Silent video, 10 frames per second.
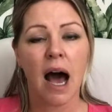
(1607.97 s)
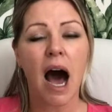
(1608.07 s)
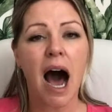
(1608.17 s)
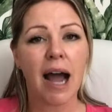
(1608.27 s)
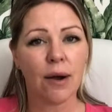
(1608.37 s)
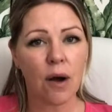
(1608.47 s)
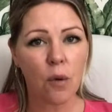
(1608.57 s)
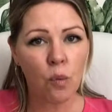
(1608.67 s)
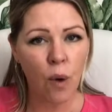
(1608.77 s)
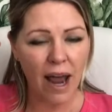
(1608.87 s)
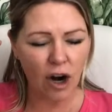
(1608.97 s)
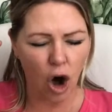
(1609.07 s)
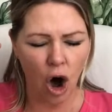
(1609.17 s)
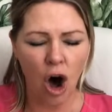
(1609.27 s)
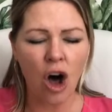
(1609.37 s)
I went
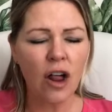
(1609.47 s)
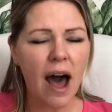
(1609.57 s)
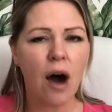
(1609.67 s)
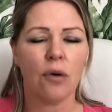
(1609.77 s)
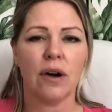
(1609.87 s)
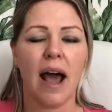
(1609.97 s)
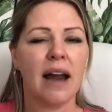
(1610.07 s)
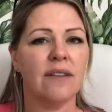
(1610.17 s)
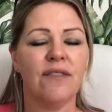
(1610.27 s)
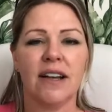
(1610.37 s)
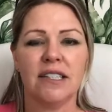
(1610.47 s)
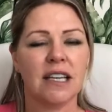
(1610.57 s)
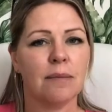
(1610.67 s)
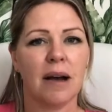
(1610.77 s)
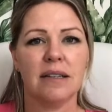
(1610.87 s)
all out at investing
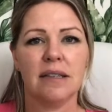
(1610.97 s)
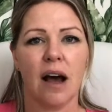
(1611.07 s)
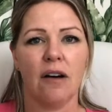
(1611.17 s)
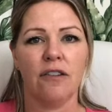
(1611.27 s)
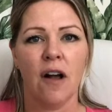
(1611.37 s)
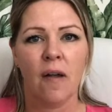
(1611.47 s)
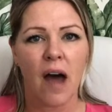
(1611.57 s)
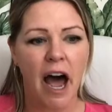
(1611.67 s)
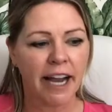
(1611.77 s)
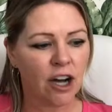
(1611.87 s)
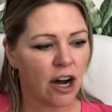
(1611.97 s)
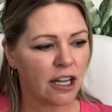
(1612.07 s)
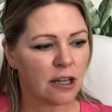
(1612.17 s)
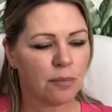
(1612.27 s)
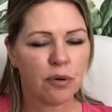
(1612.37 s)
in myself. I got in
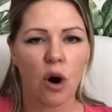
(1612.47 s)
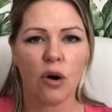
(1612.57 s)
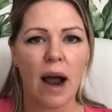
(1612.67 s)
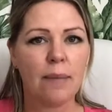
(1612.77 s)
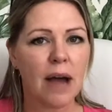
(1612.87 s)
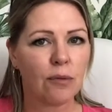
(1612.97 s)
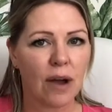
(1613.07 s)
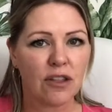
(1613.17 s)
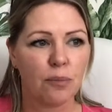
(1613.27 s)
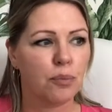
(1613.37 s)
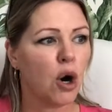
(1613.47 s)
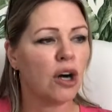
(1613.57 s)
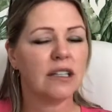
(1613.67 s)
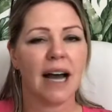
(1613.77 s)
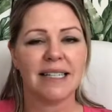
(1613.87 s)
the program. I read the
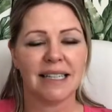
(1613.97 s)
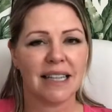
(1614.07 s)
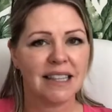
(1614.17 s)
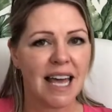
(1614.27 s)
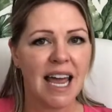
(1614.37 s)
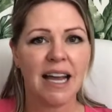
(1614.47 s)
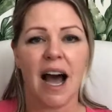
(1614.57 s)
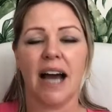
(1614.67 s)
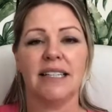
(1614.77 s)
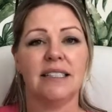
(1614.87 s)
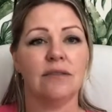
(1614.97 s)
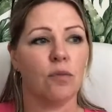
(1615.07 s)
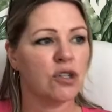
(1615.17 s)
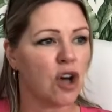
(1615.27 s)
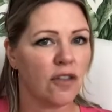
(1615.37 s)
book. I did the thing. I
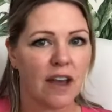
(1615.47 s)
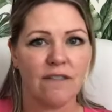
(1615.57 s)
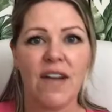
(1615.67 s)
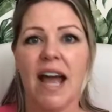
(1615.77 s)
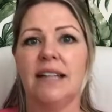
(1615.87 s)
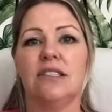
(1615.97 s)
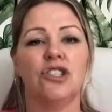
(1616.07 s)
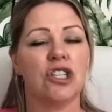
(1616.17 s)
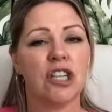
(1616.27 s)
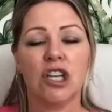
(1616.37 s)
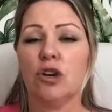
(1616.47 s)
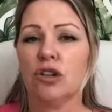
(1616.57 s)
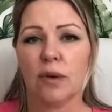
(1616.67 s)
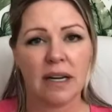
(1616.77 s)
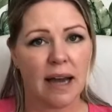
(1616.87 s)
was on the events, just like you're
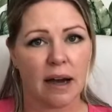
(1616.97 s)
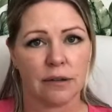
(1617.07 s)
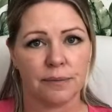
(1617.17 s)
doing now.